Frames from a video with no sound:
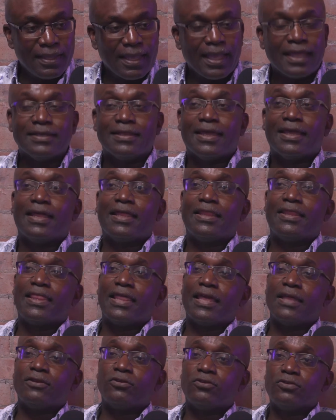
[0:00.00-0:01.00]
And
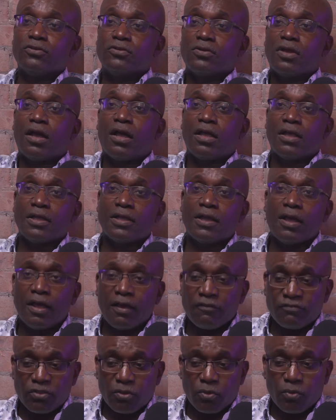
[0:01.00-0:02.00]
then
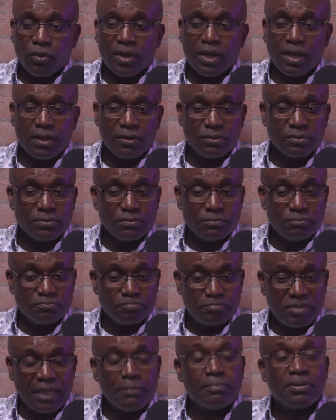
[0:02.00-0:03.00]
after a while,
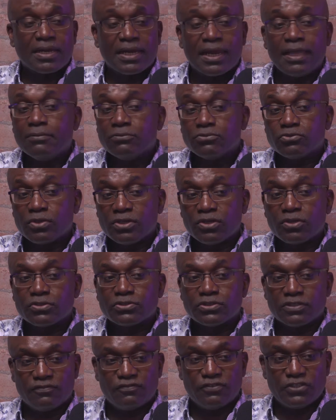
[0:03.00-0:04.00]
paper claims were
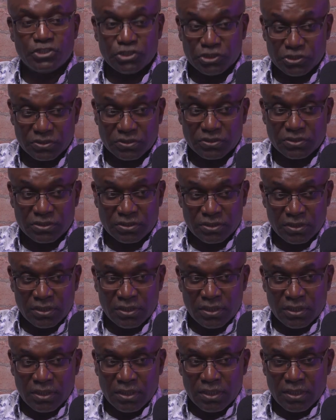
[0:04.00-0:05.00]
not sufficient.
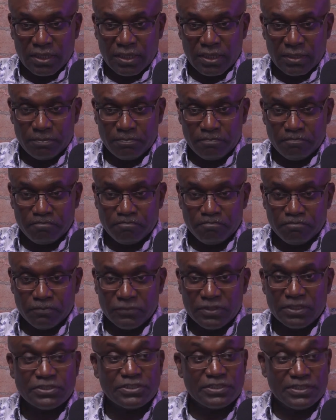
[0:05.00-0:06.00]

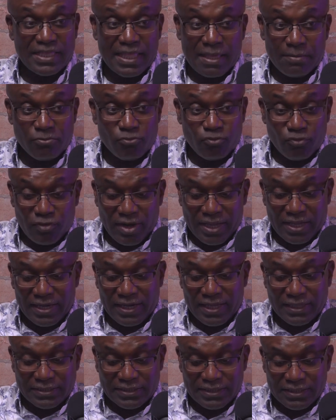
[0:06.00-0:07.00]
This is them
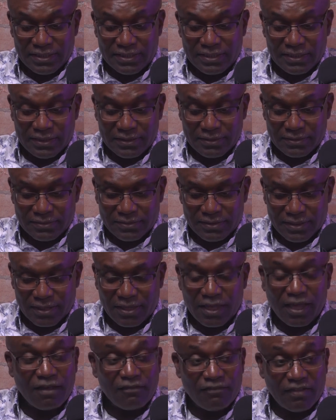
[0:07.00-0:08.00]
regulating the
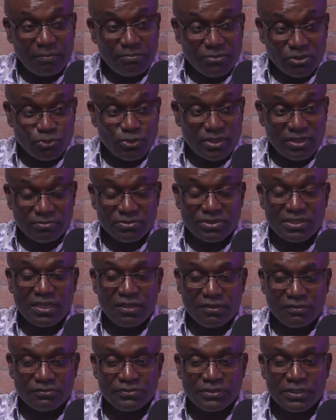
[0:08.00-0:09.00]
carve up between
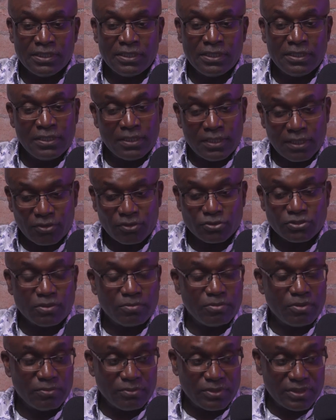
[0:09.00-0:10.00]
themselves. They got to
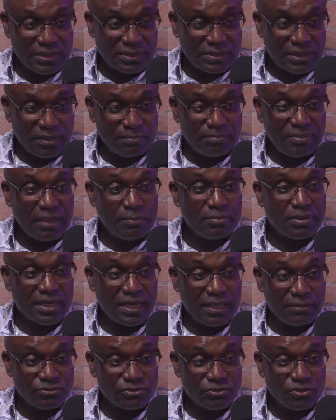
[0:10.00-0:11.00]
the point where they said paper
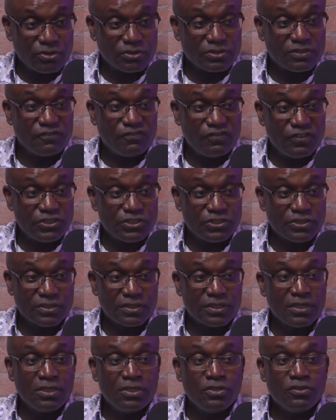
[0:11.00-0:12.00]
claims are not
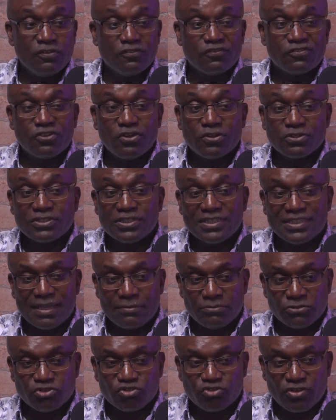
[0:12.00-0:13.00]
sufficient. You've got to
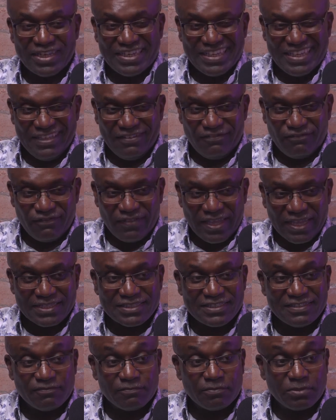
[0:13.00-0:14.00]
demonstrate
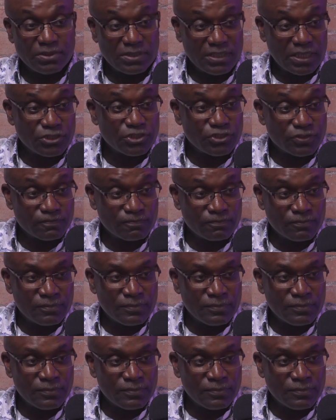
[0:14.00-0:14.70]
effective possession.